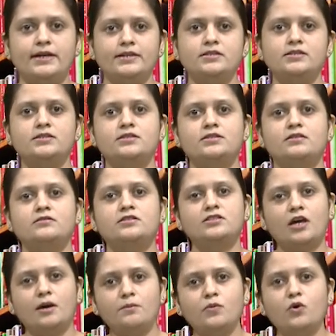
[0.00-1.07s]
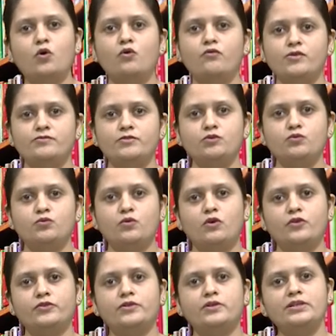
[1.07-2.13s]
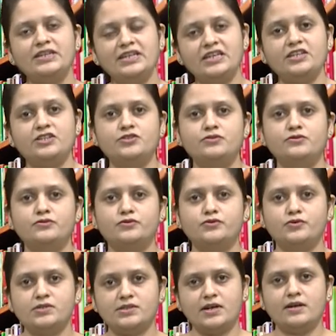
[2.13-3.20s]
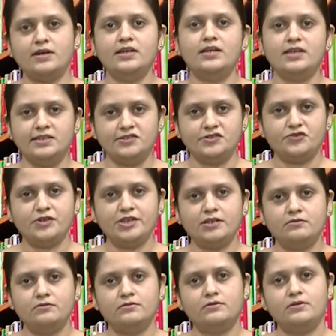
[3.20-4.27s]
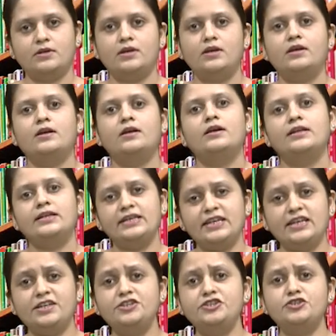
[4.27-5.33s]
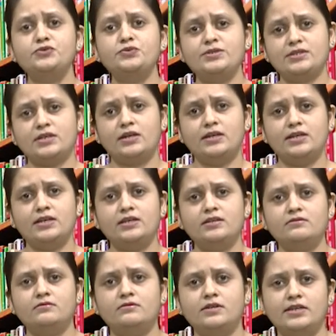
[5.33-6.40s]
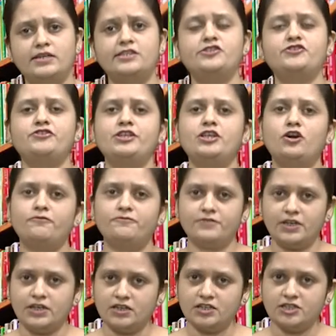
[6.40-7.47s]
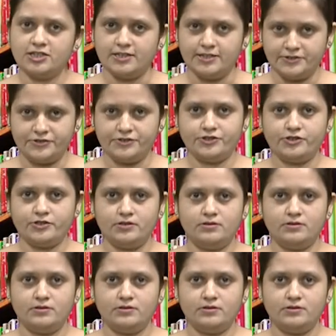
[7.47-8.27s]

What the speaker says: is some overview on the need to study history, need to study history of English literature,